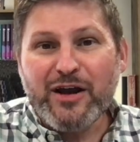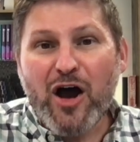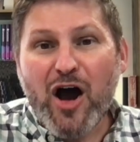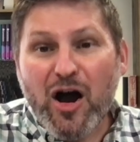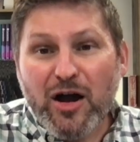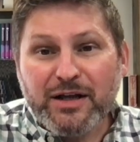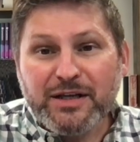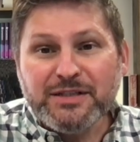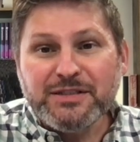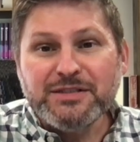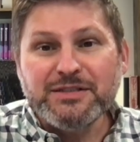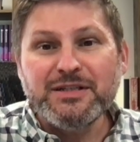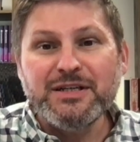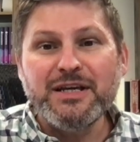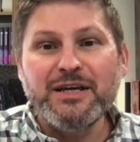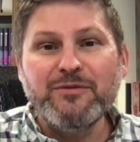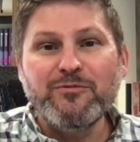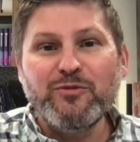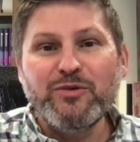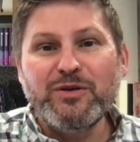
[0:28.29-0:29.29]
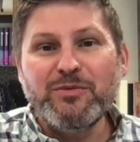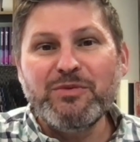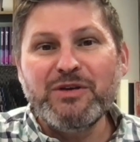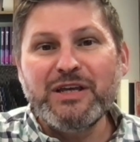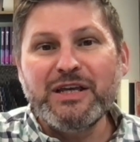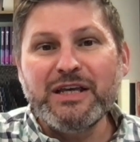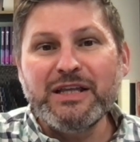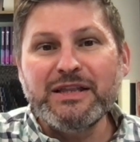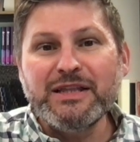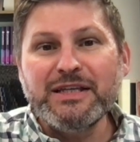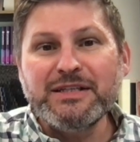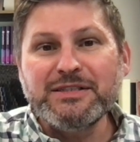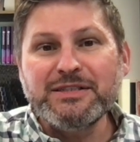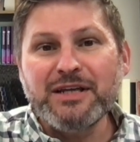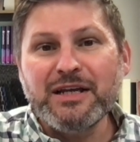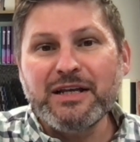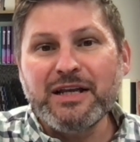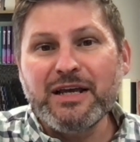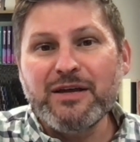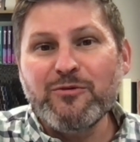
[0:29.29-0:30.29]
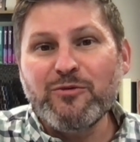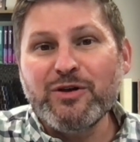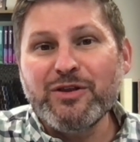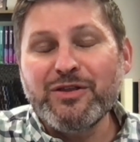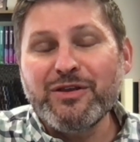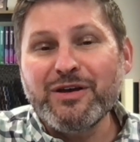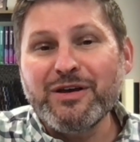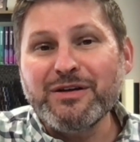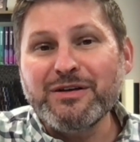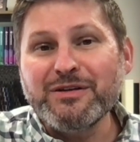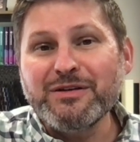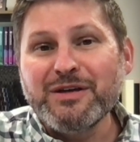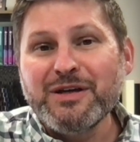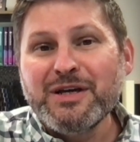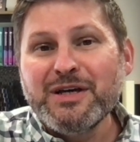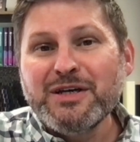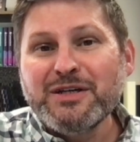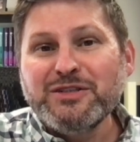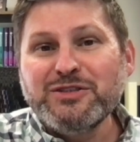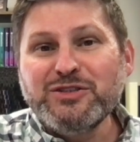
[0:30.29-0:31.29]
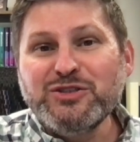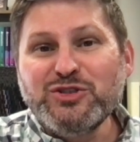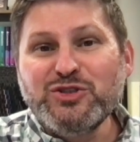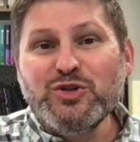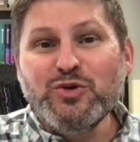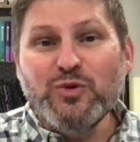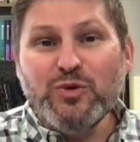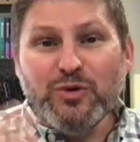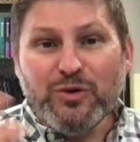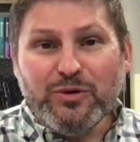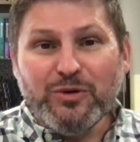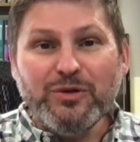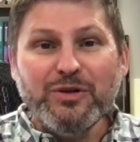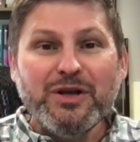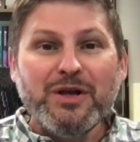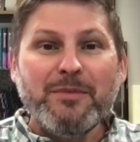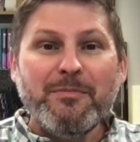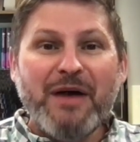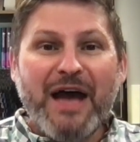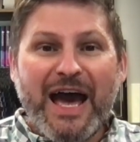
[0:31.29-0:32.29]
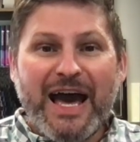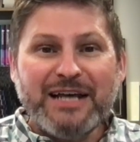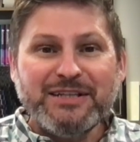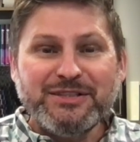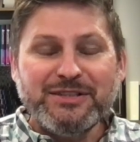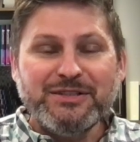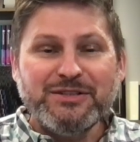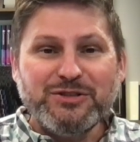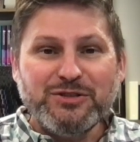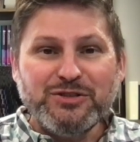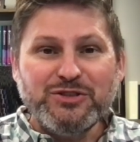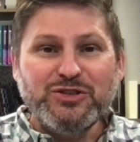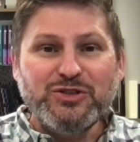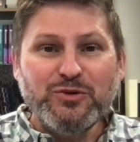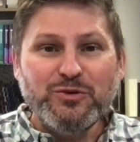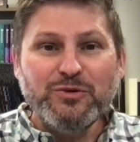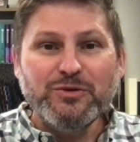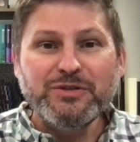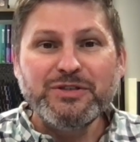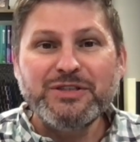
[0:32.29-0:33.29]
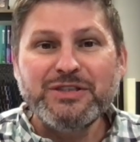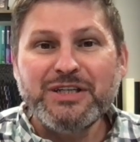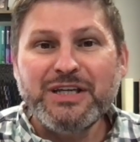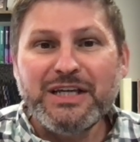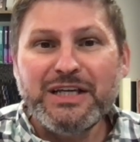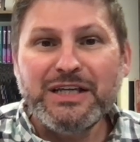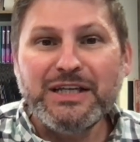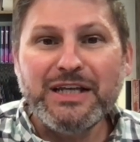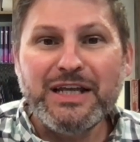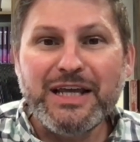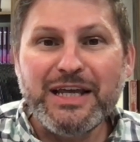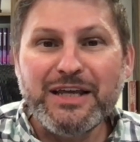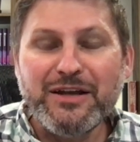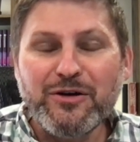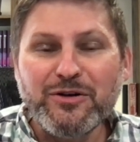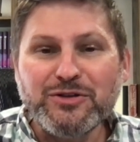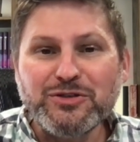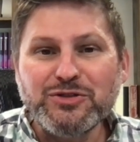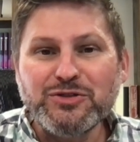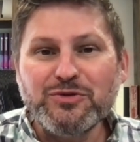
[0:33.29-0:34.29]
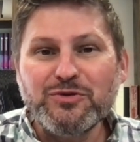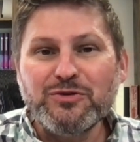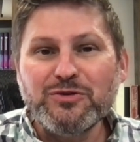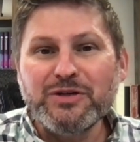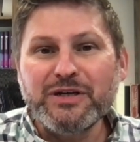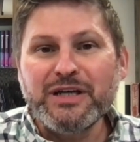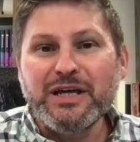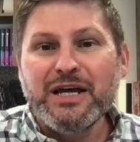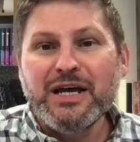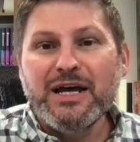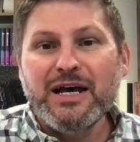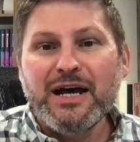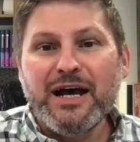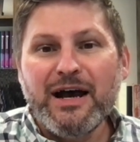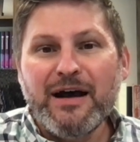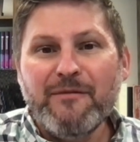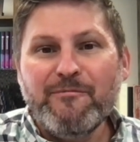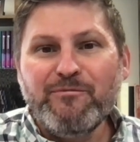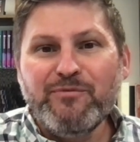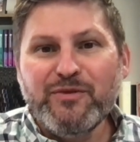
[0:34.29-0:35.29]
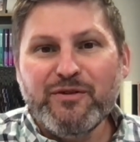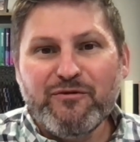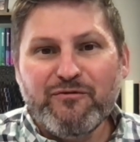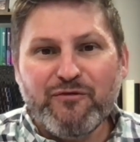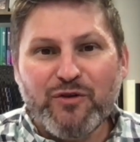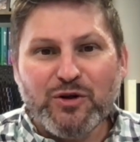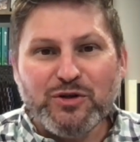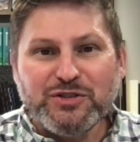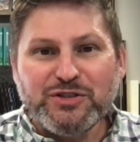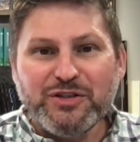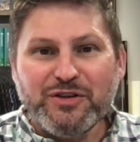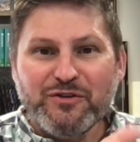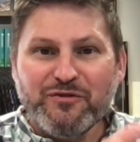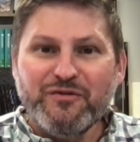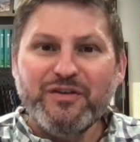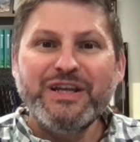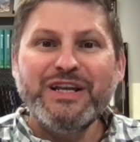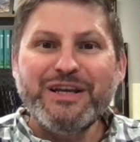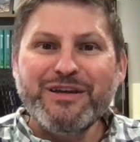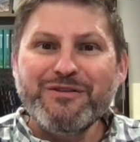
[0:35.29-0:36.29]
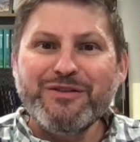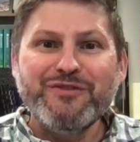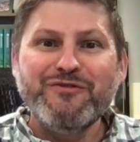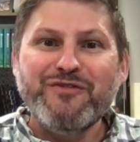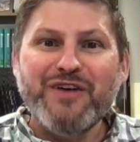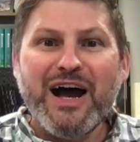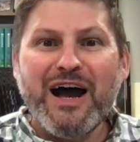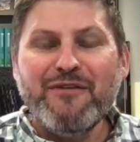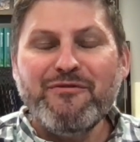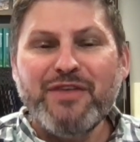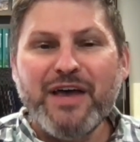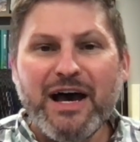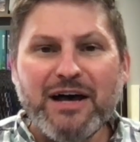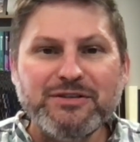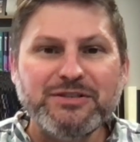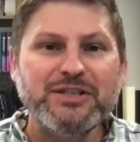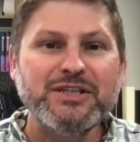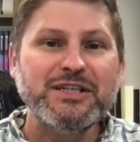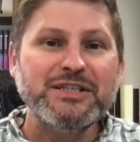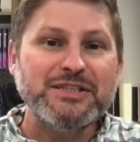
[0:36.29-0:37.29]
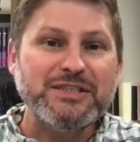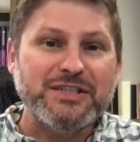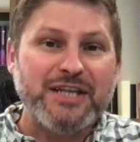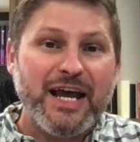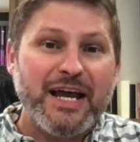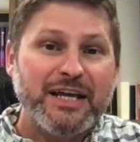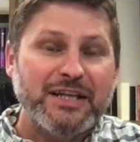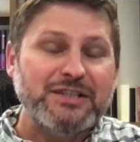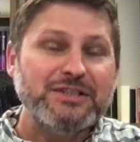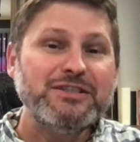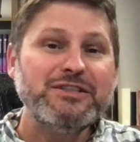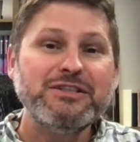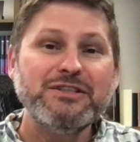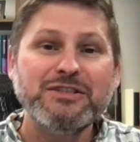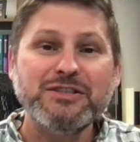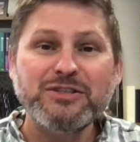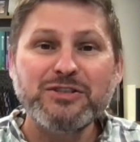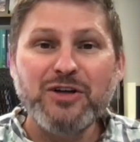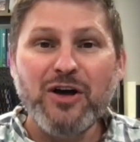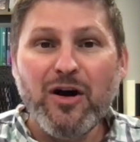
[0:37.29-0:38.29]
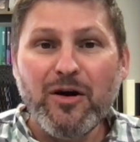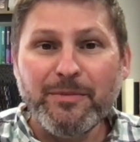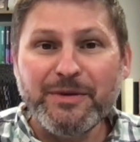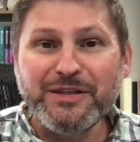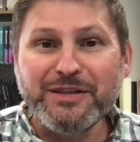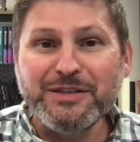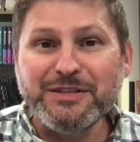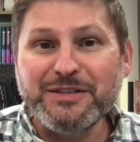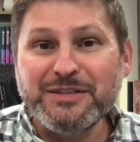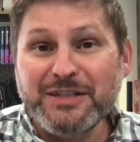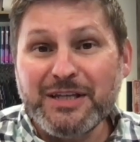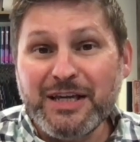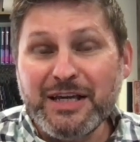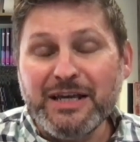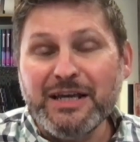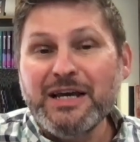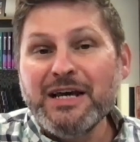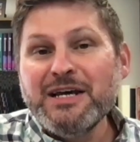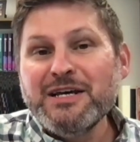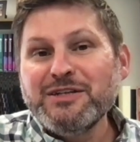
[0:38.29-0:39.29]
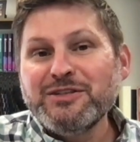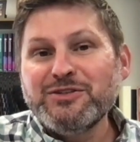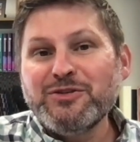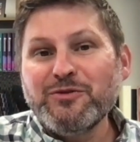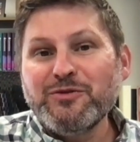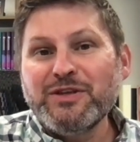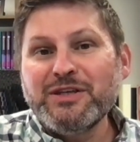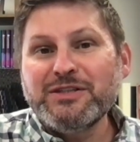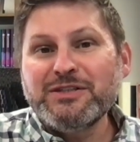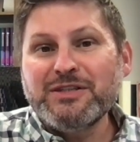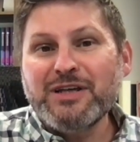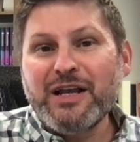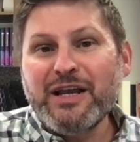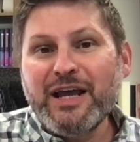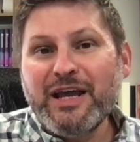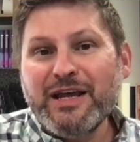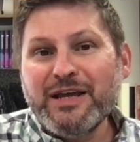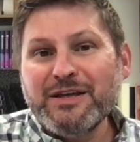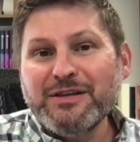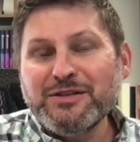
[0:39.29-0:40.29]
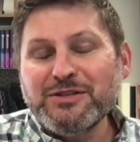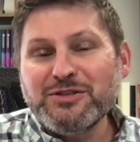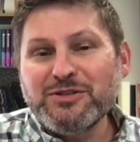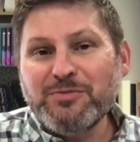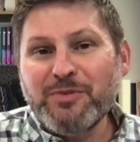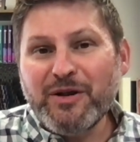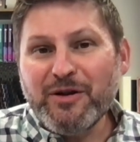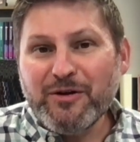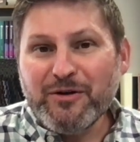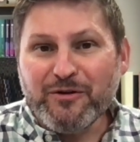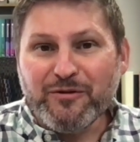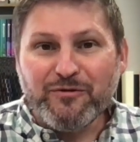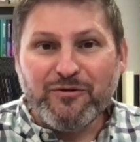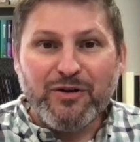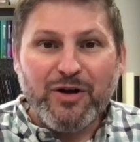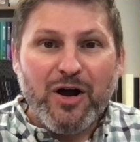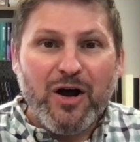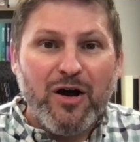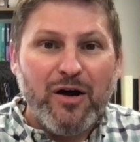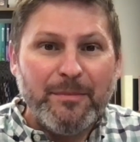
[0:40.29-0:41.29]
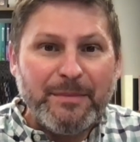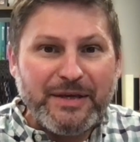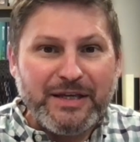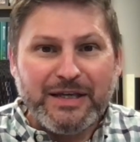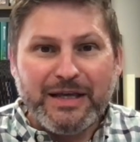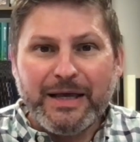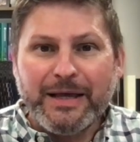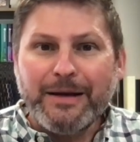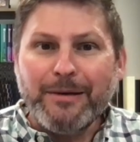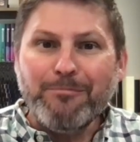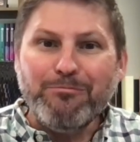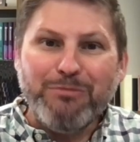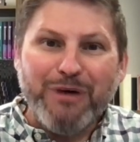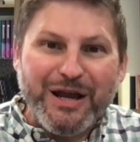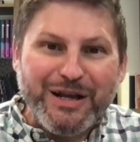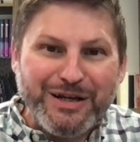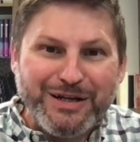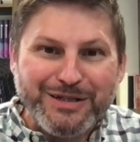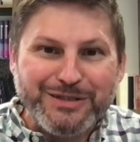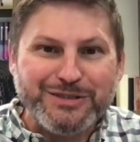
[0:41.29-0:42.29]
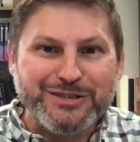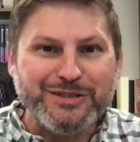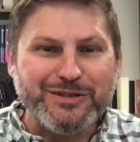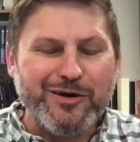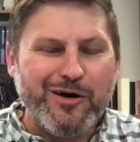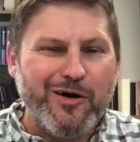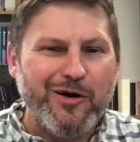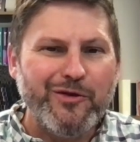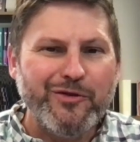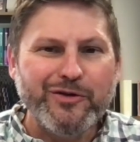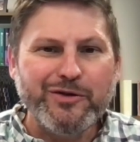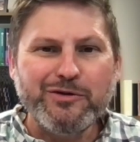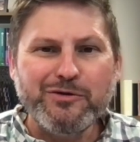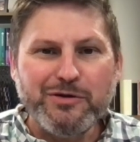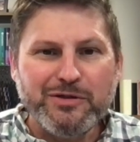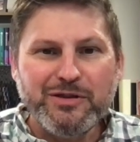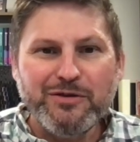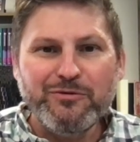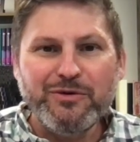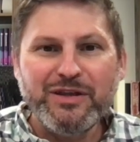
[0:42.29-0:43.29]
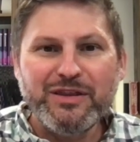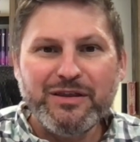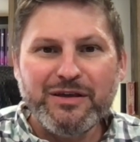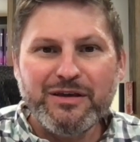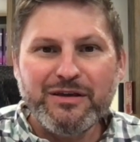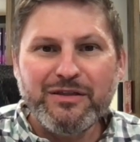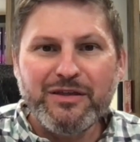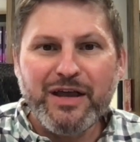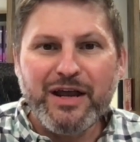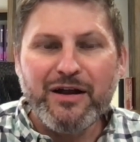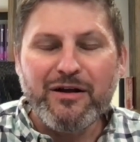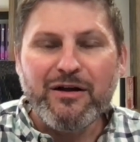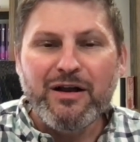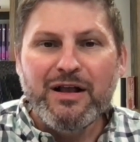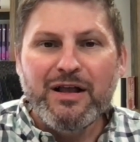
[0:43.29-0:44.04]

August, and we begin this Sunday with a dual passage, a dual scene in our story. First, the feeding of the 5,000, and second, Jesus calming the sea. So this Sunday, in the spirit of calming and abundance and all the good that we think there,